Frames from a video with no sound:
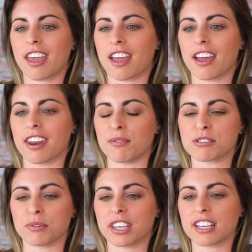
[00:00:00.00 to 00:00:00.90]
And it
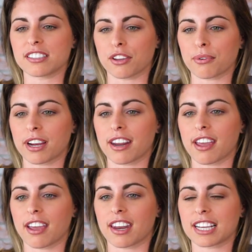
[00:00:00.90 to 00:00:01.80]
was really
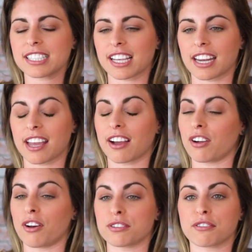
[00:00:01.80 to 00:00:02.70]
exhilarating and exciting
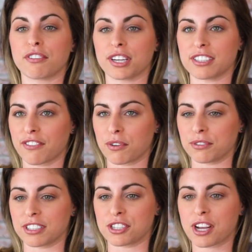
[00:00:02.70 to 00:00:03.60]
and also very
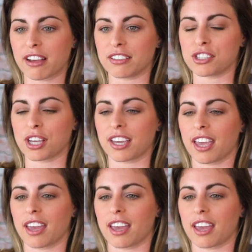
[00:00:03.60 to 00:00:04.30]
difficult and challenging.